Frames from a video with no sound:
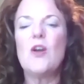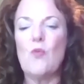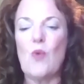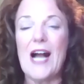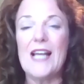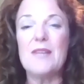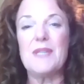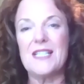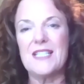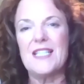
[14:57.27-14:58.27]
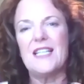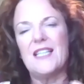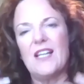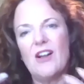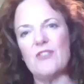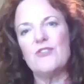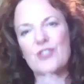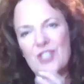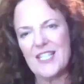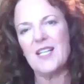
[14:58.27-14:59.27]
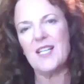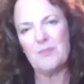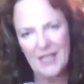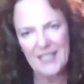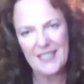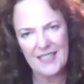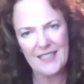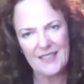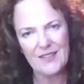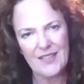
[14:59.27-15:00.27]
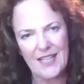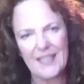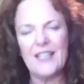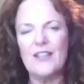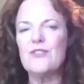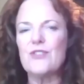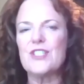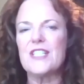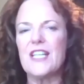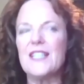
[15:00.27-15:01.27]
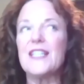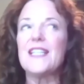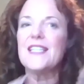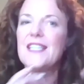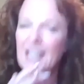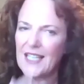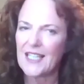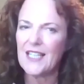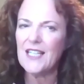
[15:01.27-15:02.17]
Why? Because they understand blending, and they understand and they think